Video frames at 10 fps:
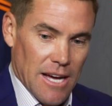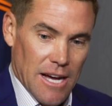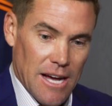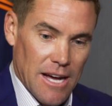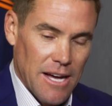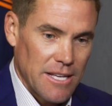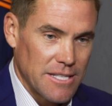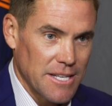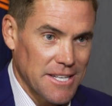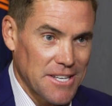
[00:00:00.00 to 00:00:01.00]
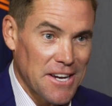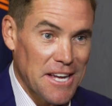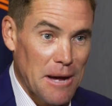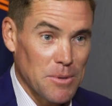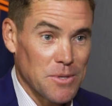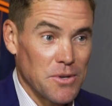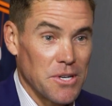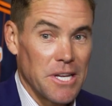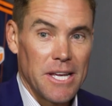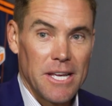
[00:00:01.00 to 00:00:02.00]
It's an exciting
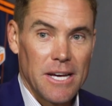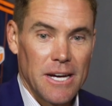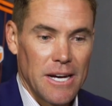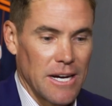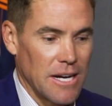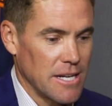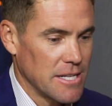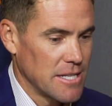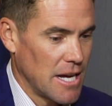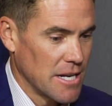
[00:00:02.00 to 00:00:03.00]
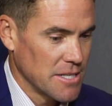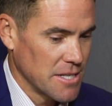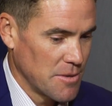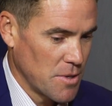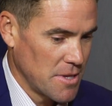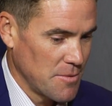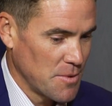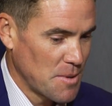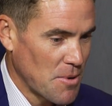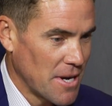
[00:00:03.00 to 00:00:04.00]
opportunity. Honestly, when
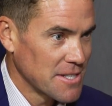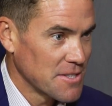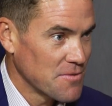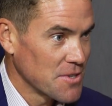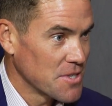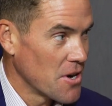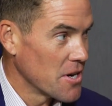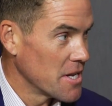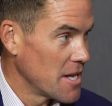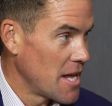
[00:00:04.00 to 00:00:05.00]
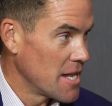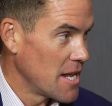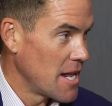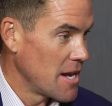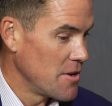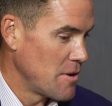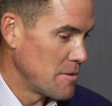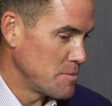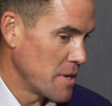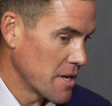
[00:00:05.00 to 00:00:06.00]
the process first started and I knew I
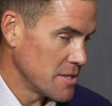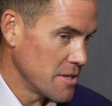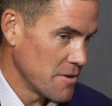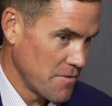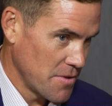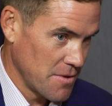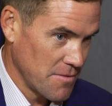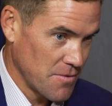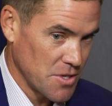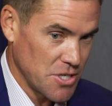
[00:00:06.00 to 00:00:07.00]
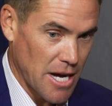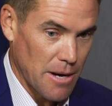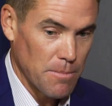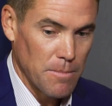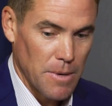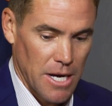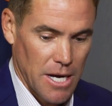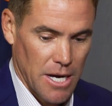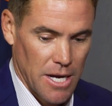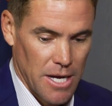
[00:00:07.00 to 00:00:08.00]
was being considered for the job,
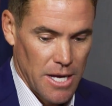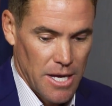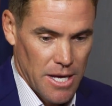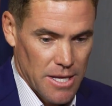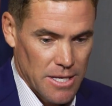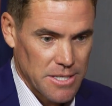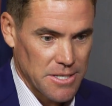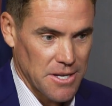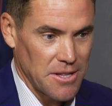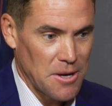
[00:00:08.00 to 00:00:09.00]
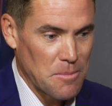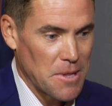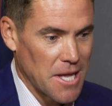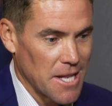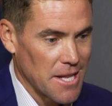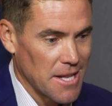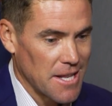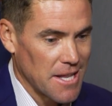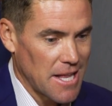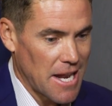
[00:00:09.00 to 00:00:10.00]
this is a club that
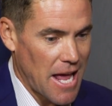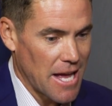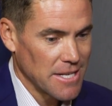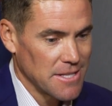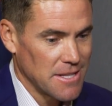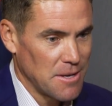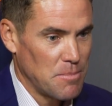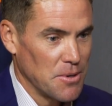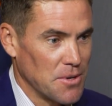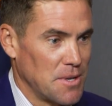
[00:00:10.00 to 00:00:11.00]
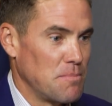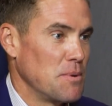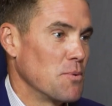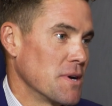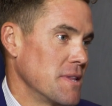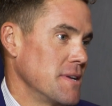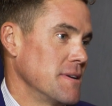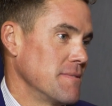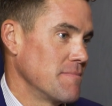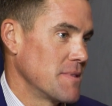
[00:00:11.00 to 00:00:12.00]
has the ability to be one of
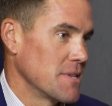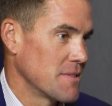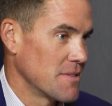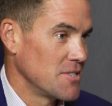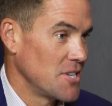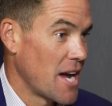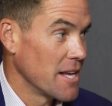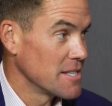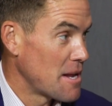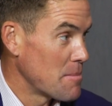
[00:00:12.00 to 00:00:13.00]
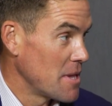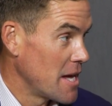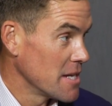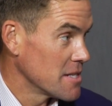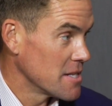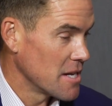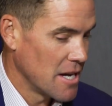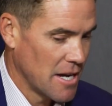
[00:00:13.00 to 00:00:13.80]
the giants in MLS.